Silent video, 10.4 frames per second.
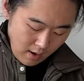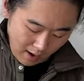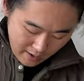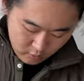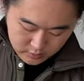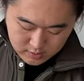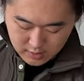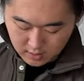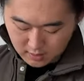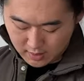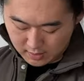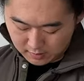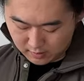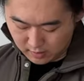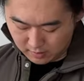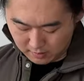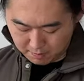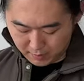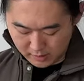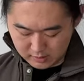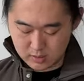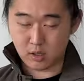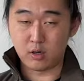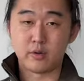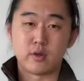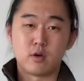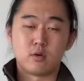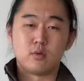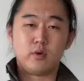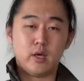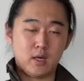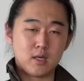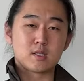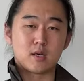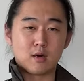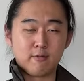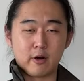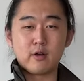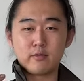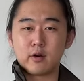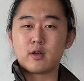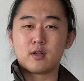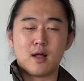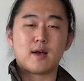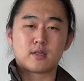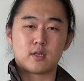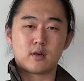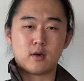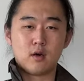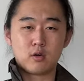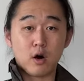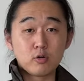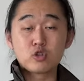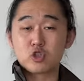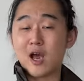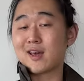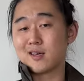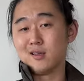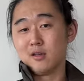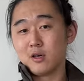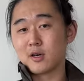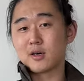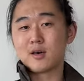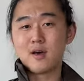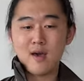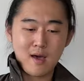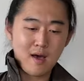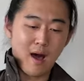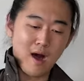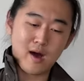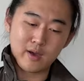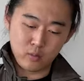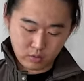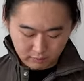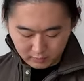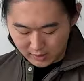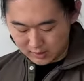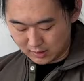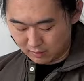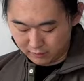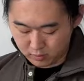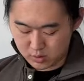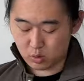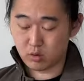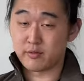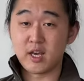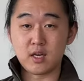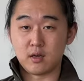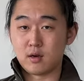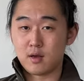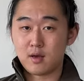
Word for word: I would say that the buttons, although it is a very, very classic coach jacket look, I would have liked it if it was sort of hidden.